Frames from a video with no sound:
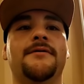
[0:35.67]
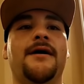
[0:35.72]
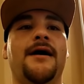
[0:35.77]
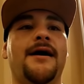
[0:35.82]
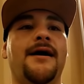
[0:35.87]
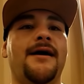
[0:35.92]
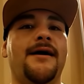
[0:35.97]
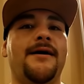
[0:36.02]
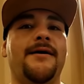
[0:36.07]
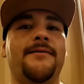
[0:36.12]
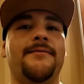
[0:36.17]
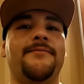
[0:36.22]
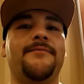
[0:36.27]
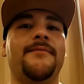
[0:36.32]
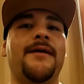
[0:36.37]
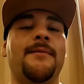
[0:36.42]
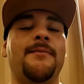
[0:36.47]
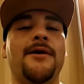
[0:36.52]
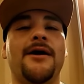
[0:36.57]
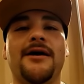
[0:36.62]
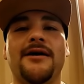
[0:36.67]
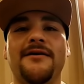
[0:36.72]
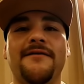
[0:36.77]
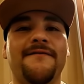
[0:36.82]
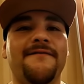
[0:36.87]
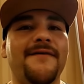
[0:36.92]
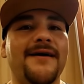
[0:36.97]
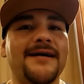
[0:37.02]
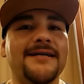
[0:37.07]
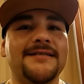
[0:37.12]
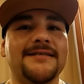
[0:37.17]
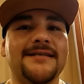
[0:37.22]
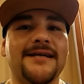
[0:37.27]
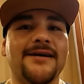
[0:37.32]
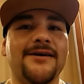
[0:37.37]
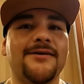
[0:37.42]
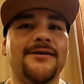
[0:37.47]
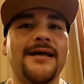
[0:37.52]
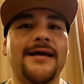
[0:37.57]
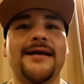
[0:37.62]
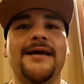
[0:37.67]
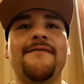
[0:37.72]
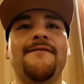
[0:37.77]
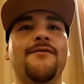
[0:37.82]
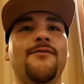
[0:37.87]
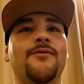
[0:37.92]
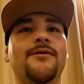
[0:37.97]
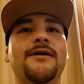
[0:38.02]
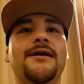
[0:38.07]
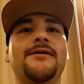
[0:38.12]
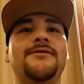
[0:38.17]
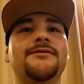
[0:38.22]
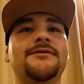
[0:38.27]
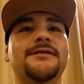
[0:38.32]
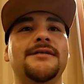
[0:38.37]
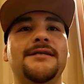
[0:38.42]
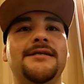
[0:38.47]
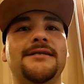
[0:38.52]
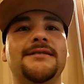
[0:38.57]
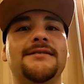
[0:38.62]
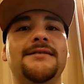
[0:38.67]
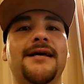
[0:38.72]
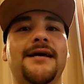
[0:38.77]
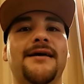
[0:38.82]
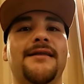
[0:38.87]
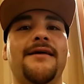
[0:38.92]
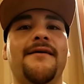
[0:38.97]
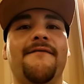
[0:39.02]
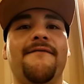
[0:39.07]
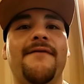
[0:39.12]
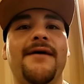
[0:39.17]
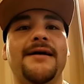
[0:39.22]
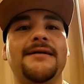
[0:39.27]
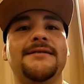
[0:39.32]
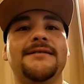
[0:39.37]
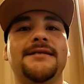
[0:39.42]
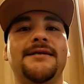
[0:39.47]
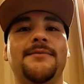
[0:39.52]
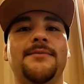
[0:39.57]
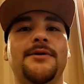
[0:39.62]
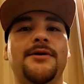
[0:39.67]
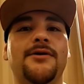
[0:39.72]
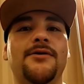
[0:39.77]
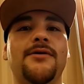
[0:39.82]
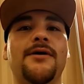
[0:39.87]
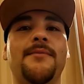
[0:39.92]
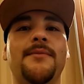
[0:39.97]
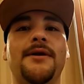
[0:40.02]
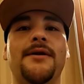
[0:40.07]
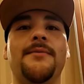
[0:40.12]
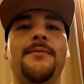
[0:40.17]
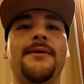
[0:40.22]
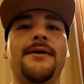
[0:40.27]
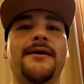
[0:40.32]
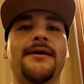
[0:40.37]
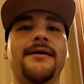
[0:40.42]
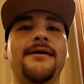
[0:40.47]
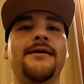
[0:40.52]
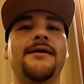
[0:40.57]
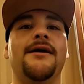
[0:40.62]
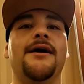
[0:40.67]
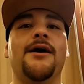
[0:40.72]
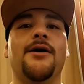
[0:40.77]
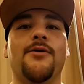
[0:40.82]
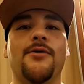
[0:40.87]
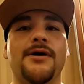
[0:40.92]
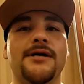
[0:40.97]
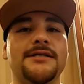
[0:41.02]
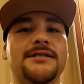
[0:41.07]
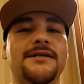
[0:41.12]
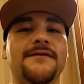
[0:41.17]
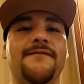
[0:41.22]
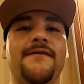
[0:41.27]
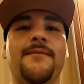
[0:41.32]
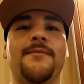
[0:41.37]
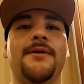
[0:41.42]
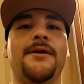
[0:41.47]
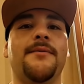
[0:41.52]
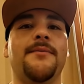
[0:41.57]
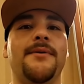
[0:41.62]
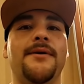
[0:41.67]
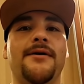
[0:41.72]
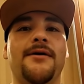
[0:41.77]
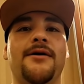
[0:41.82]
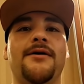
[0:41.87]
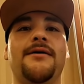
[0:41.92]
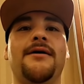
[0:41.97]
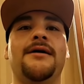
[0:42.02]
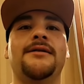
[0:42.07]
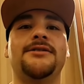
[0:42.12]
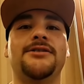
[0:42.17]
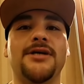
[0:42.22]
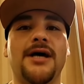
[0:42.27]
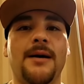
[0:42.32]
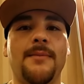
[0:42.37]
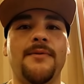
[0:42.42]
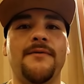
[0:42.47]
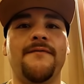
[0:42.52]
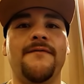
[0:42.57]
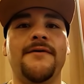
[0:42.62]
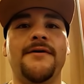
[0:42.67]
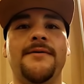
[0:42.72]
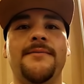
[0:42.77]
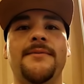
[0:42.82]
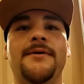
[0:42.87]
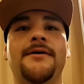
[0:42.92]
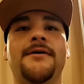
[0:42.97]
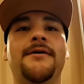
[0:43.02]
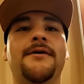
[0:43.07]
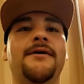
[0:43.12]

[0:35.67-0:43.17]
I'm not going to fight scared like everyone else does that fights him, you know? I'm going to be aggressive. I'm going to be on top of him.